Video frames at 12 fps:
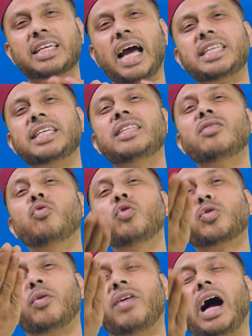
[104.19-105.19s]
touching the root
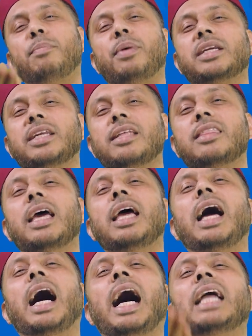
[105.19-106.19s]
of upper teeth.
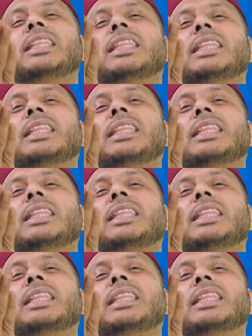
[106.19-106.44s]
At.